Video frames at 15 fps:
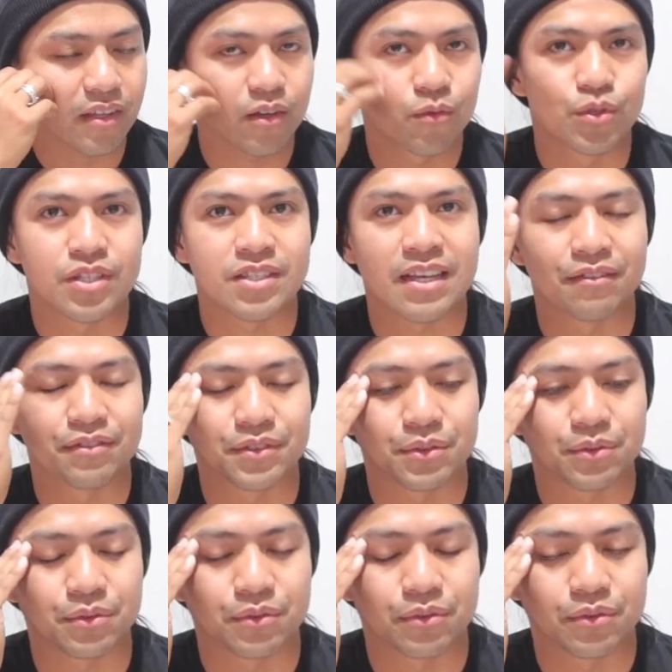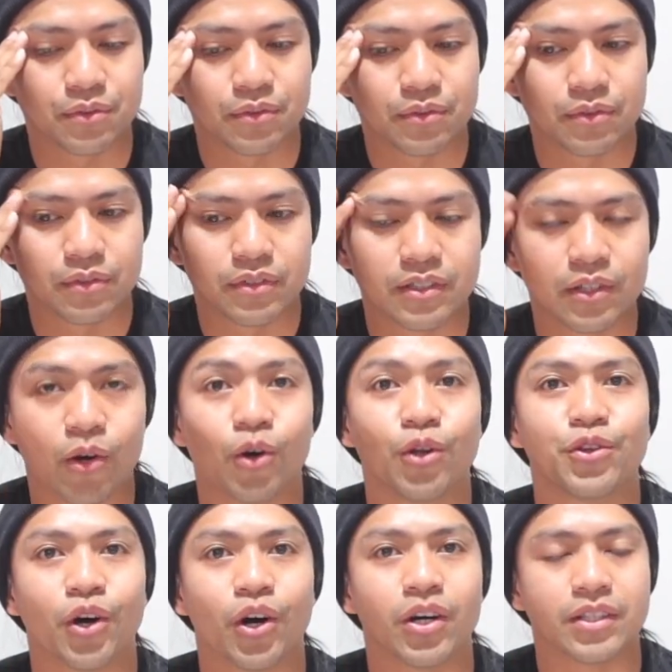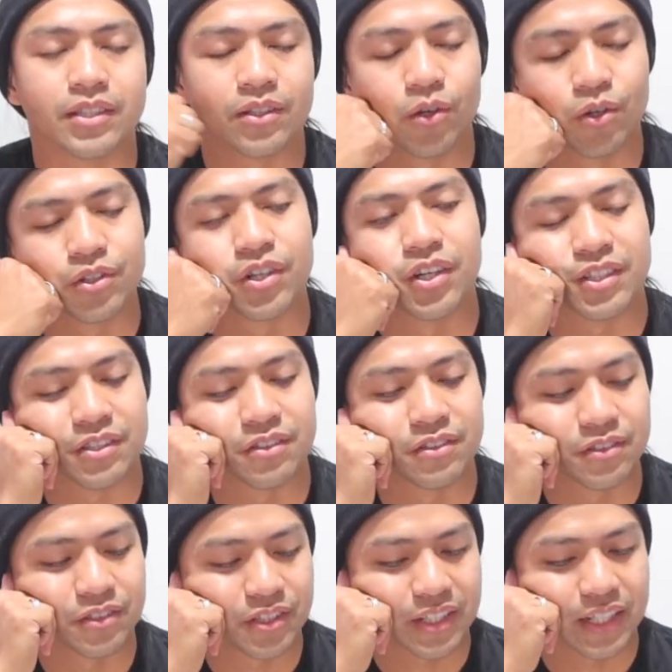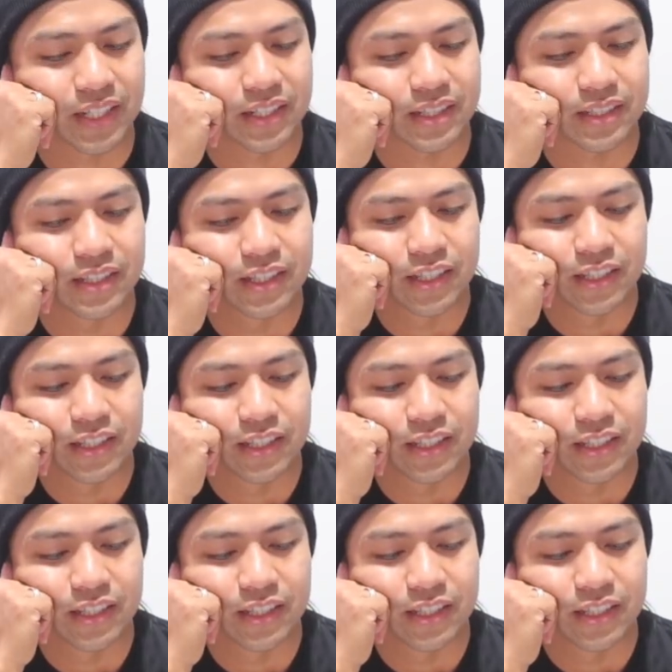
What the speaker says: we just have to hold on. And